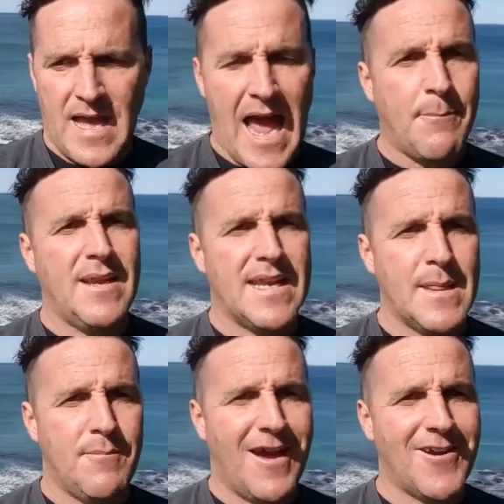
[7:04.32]
happening in
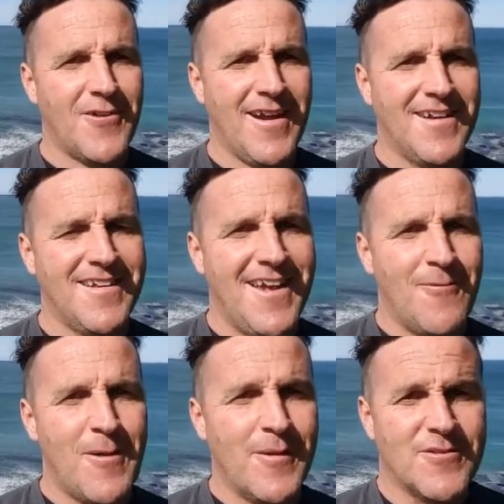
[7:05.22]
the background,
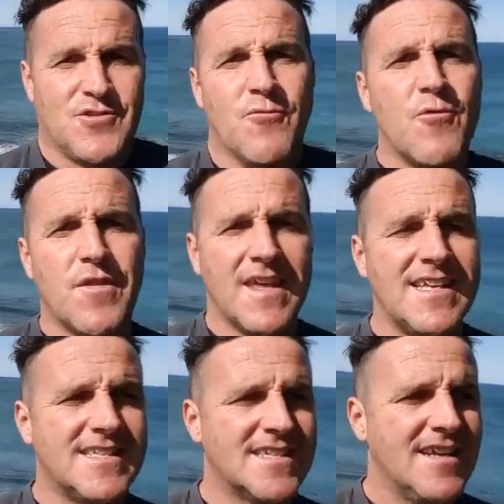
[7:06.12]
when the truth
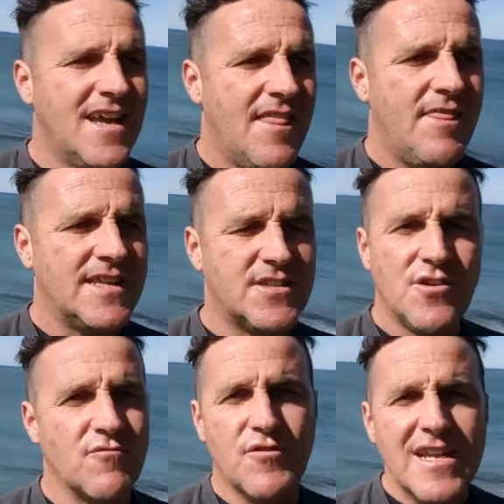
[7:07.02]
is it's
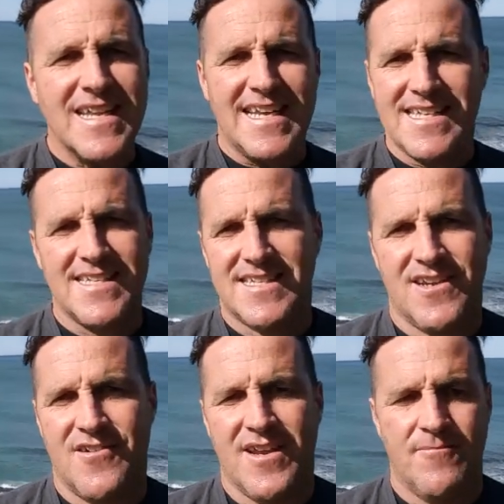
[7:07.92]
not really
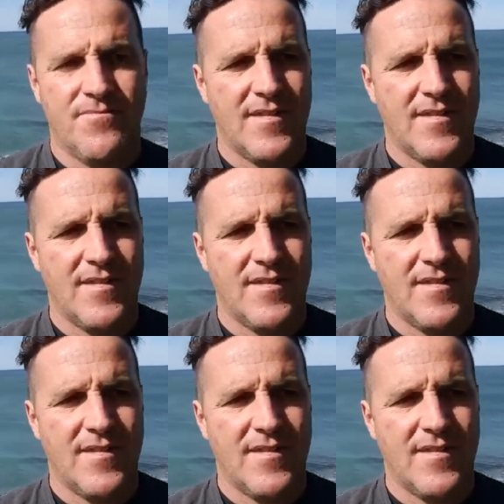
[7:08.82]
necessary.